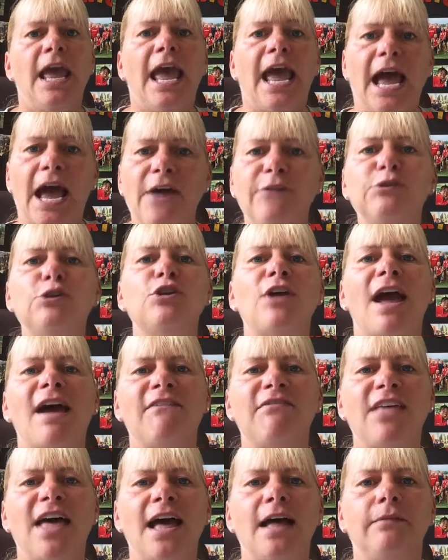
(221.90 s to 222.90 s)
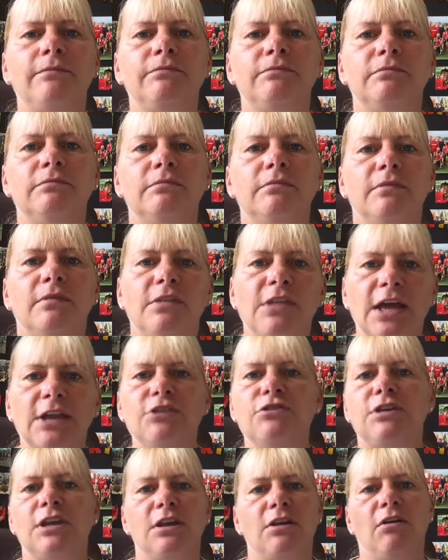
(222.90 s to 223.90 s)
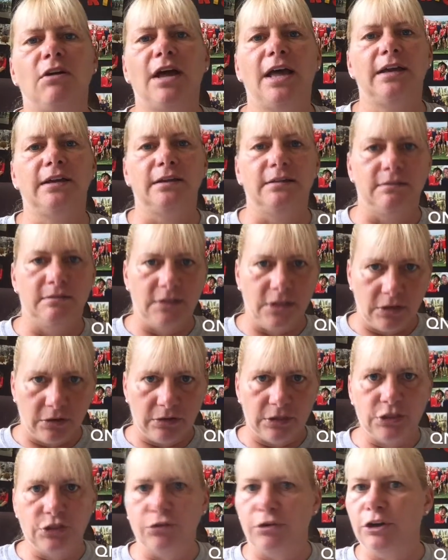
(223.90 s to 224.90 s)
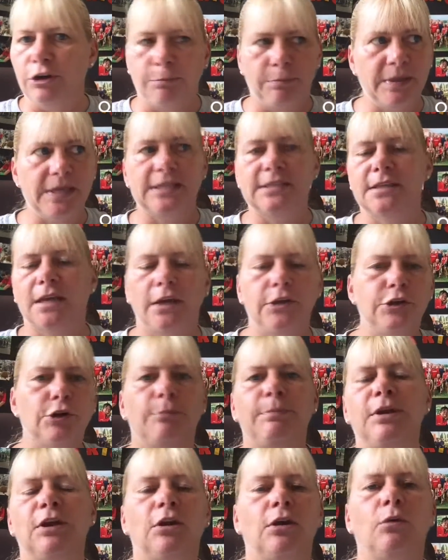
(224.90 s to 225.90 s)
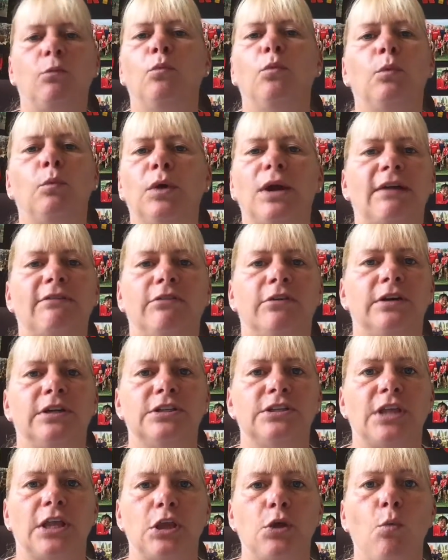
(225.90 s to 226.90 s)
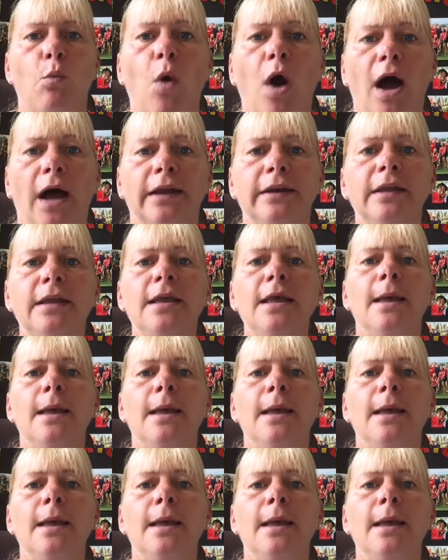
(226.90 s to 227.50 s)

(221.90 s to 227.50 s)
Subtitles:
After you have that, then you can go ahead and, enjoy your pizza and your beer and whatever it is that you want.